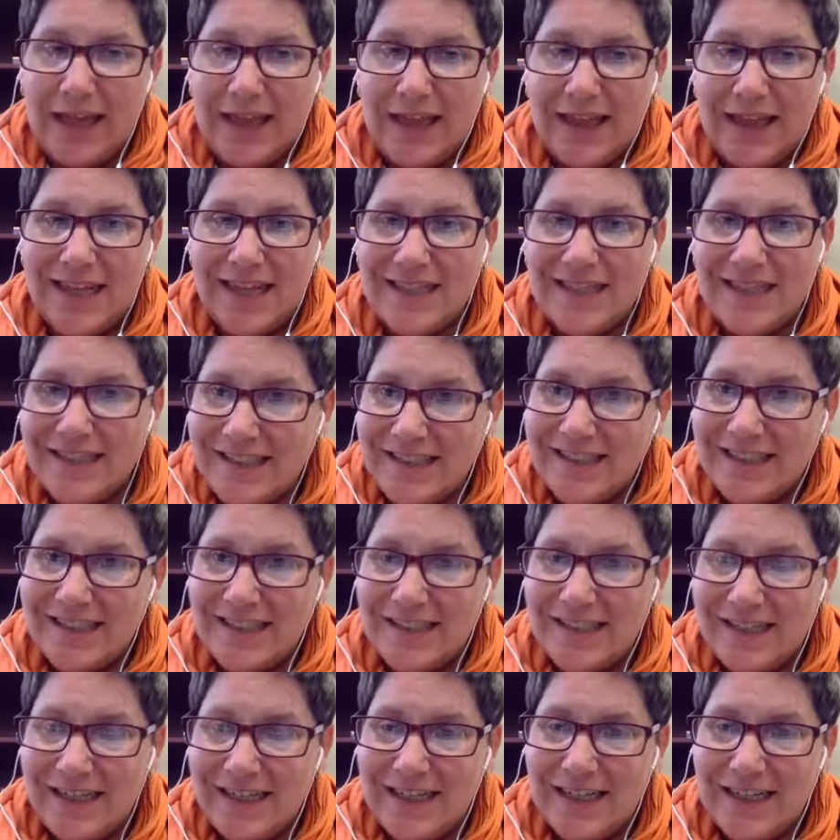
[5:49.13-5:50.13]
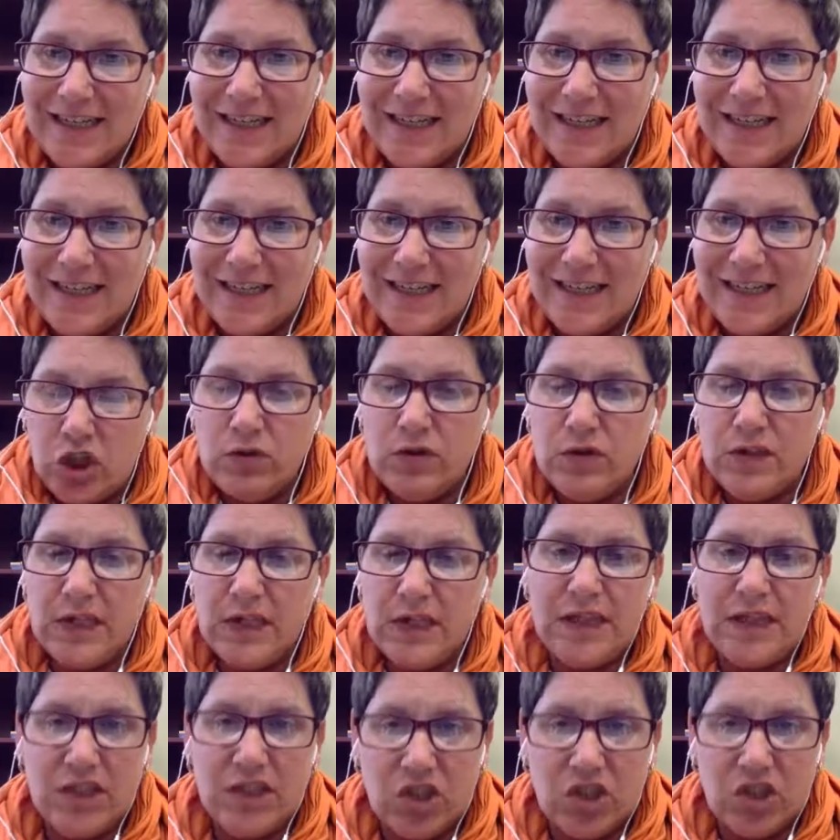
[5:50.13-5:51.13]
This is
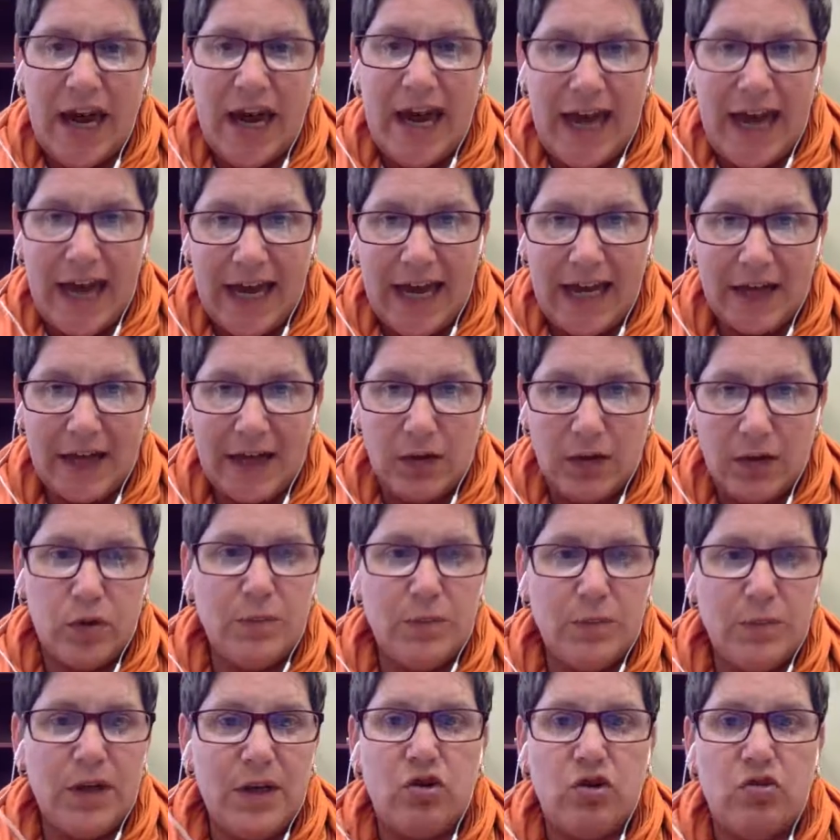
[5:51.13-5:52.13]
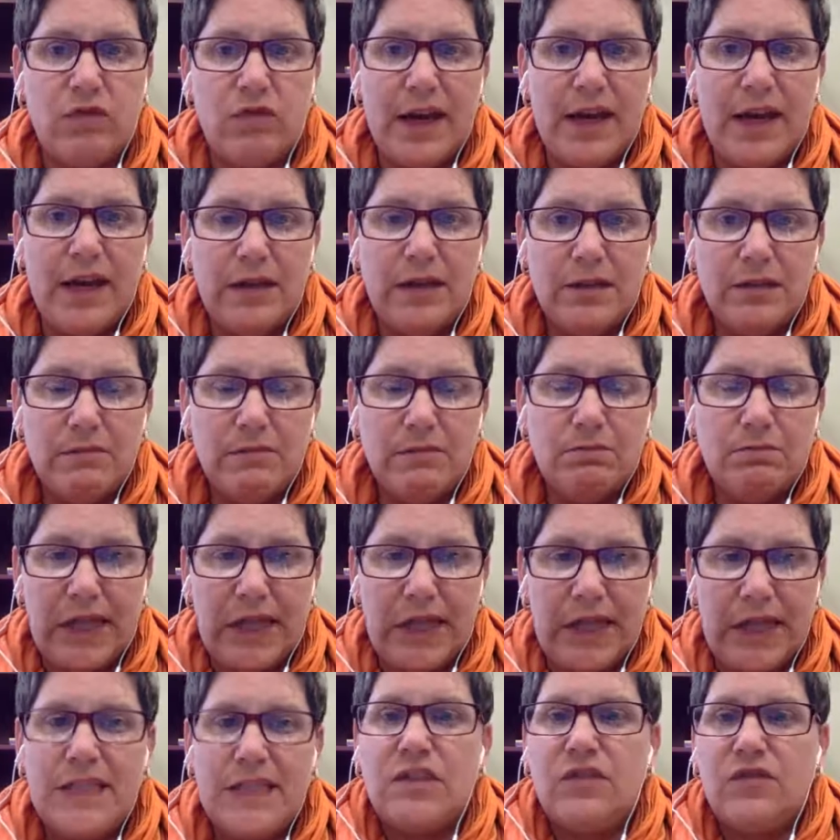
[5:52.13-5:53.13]
using the chat would be a great
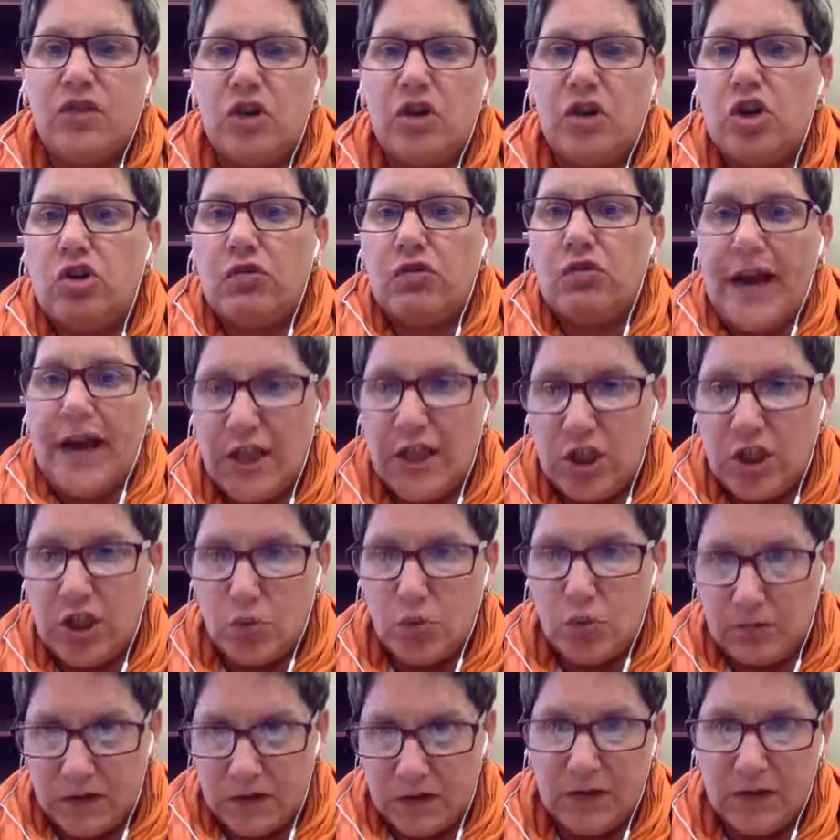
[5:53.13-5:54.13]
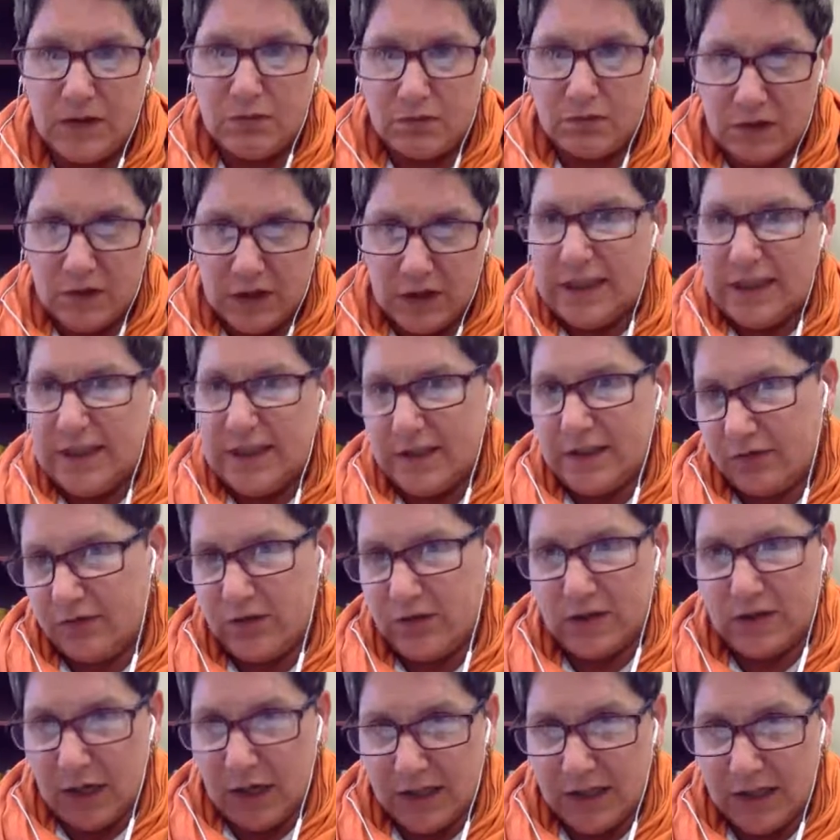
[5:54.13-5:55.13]
place for a gradual release of
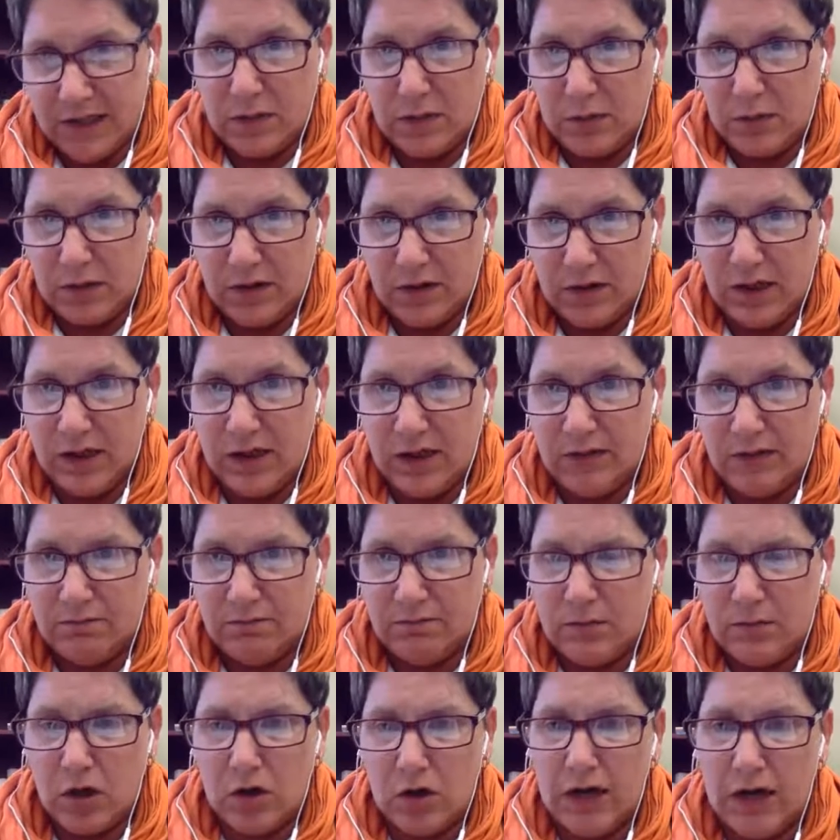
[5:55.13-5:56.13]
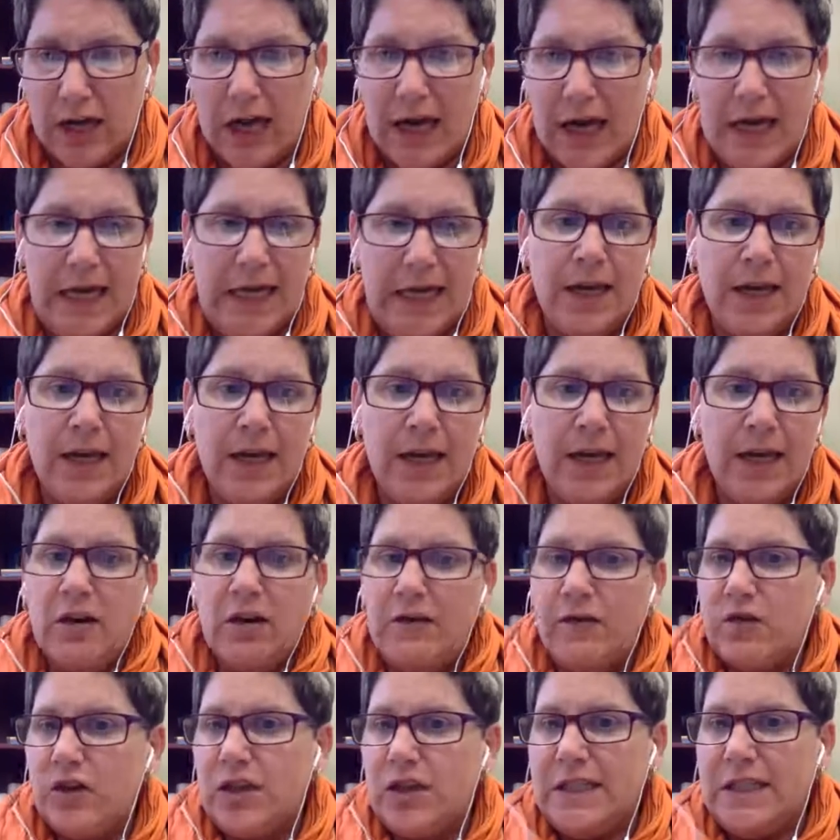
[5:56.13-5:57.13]
responsibility. Okay.
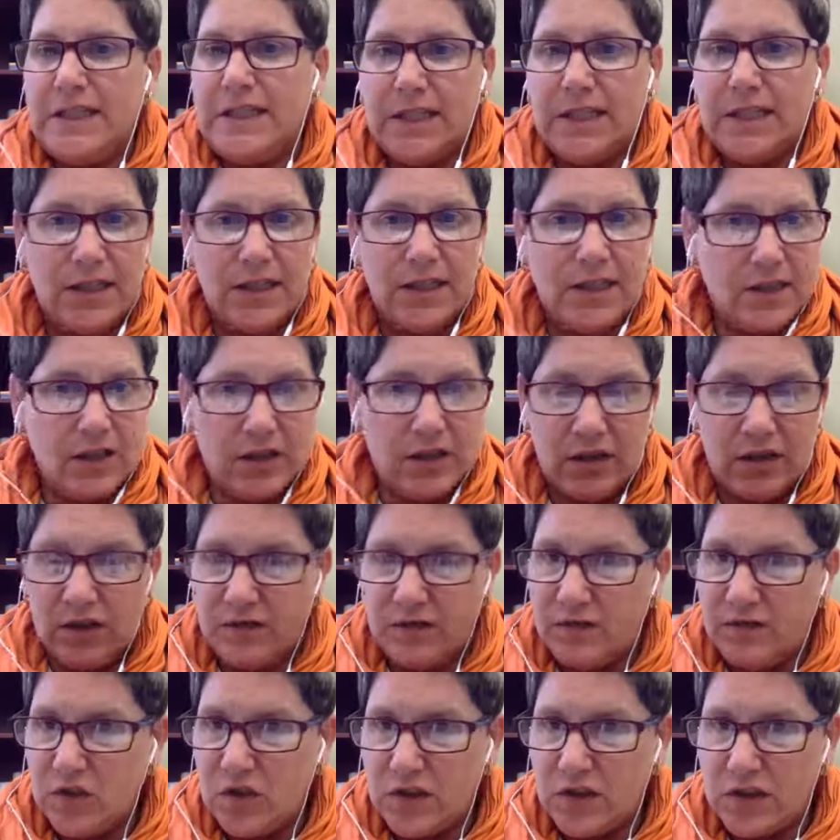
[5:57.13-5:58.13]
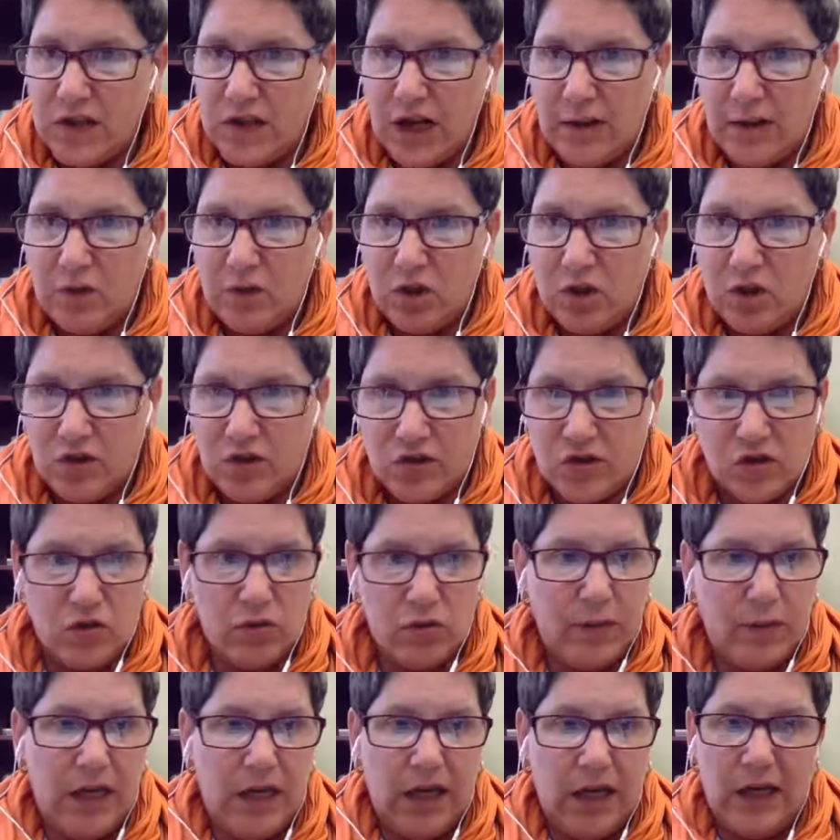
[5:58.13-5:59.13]
For instance, the first time you're
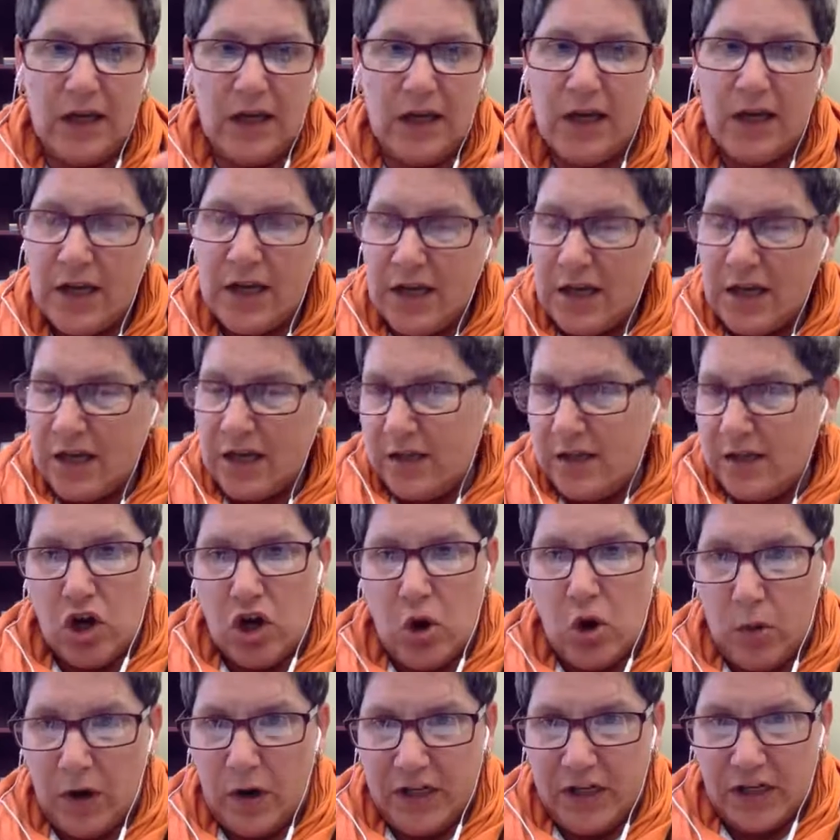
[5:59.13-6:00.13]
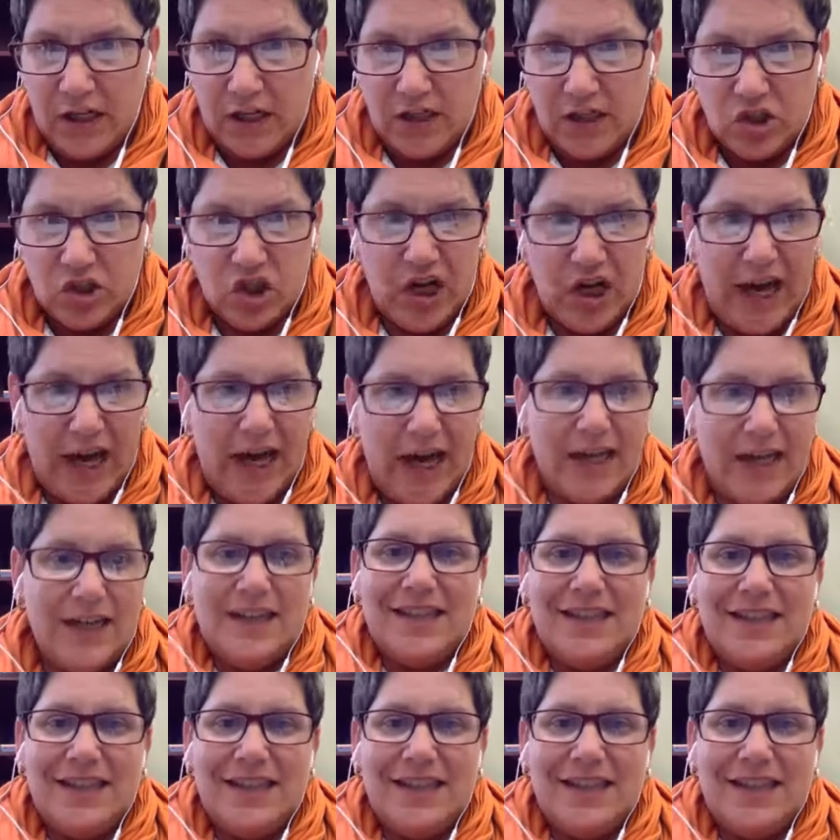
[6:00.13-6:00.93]
Zooming, no one can chat.